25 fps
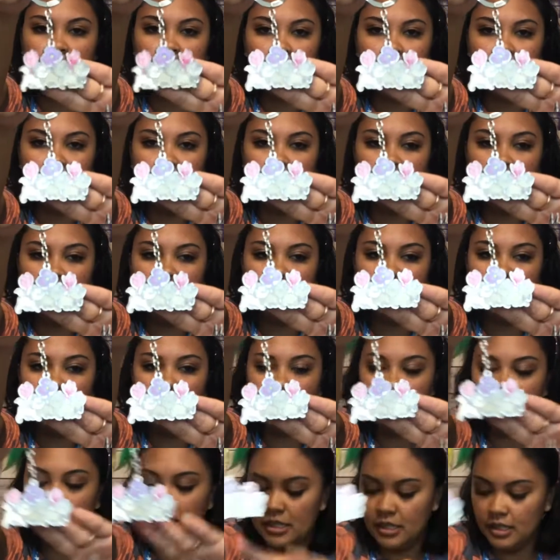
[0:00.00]
the
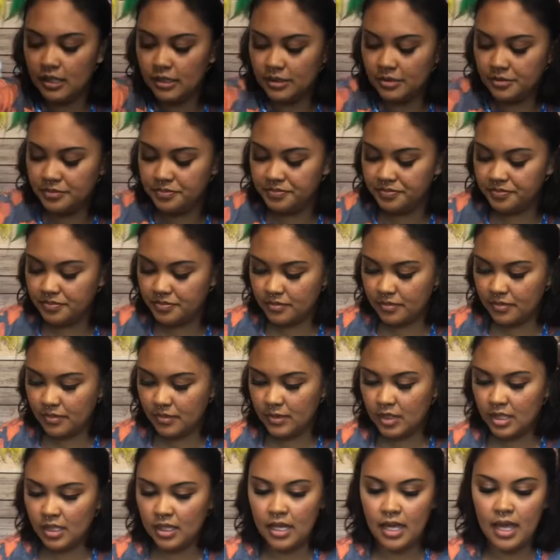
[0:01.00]
keychain.
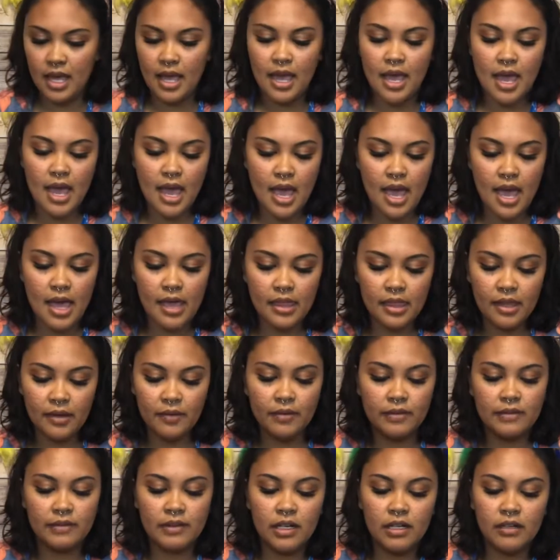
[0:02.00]
And then
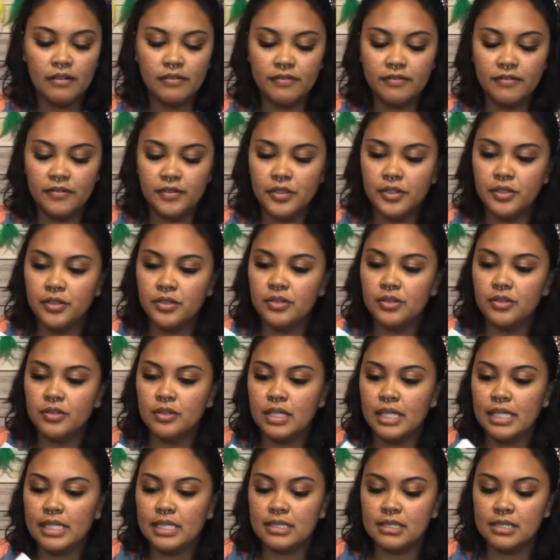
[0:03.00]
we've got a few
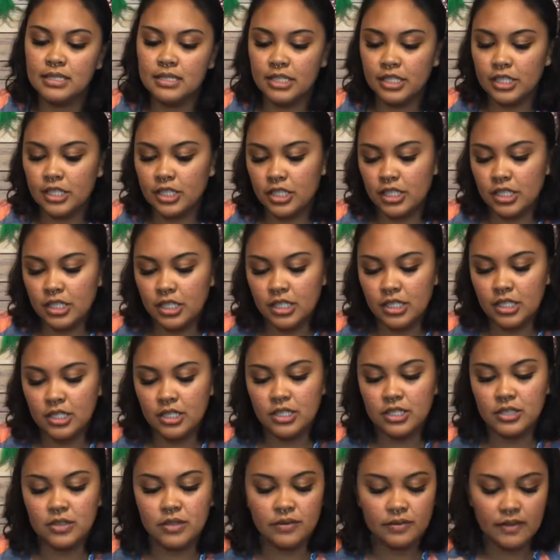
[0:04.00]
like
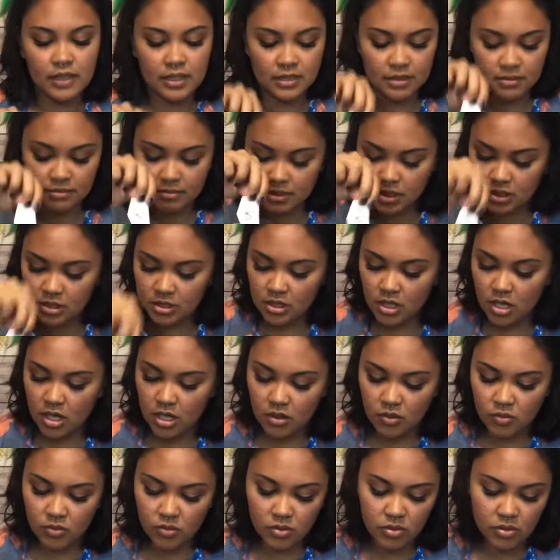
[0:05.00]
stickers. We've got some
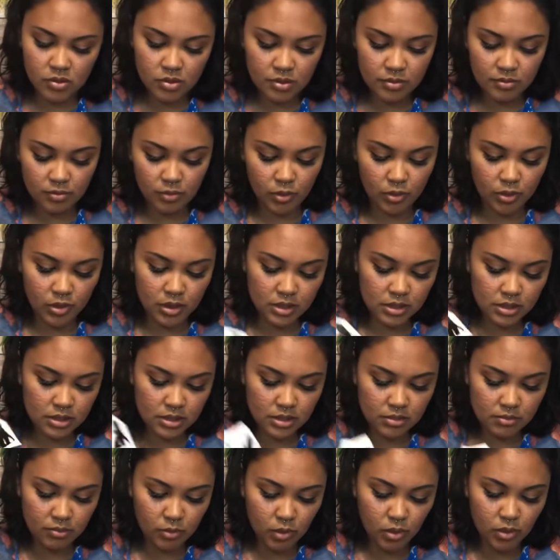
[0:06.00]
Star
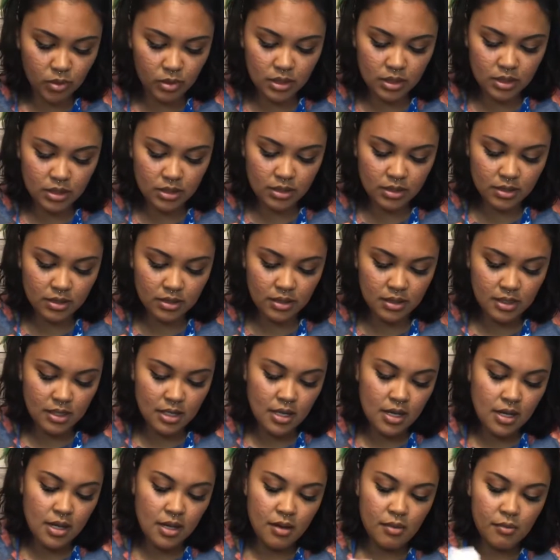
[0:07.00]
Wars, more.
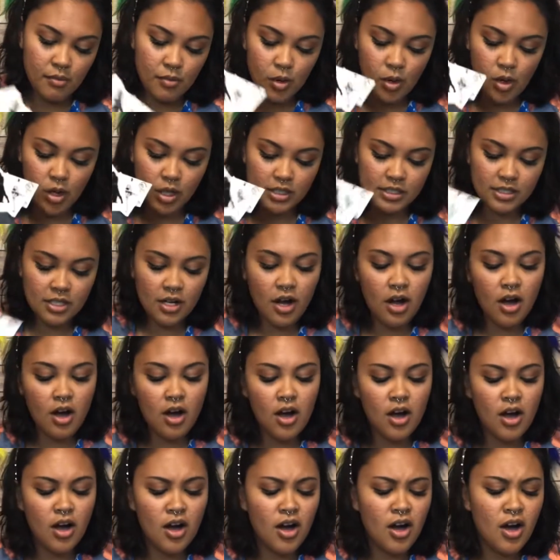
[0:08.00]

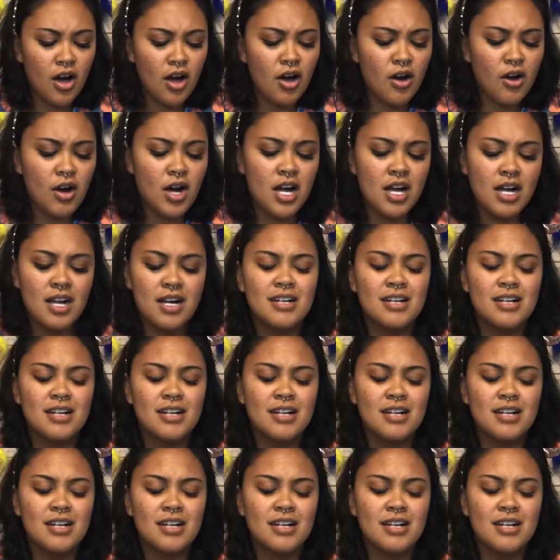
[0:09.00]
Oh